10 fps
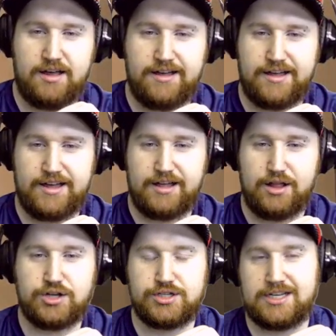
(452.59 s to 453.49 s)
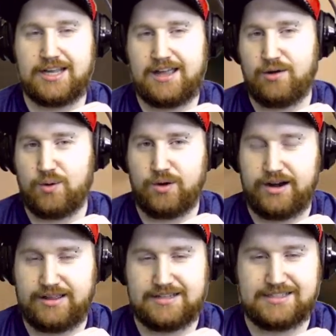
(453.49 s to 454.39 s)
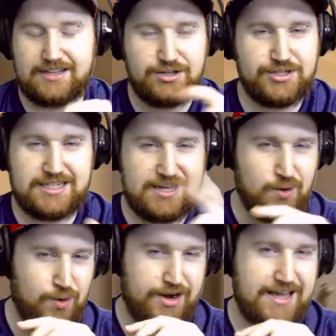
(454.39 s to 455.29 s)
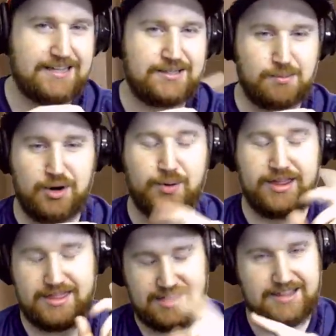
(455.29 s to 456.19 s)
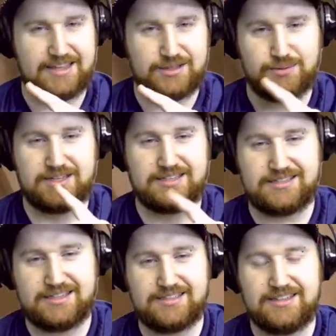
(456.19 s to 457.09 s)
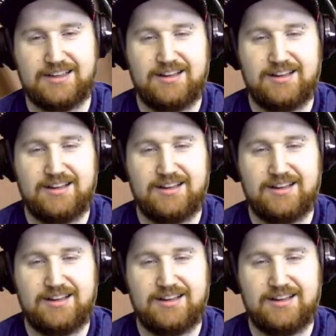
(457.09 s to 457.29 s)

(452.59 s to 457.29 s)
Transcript: Uh, laundry today, or I think it says laundry today or naked tomorrow. I think that's what that says.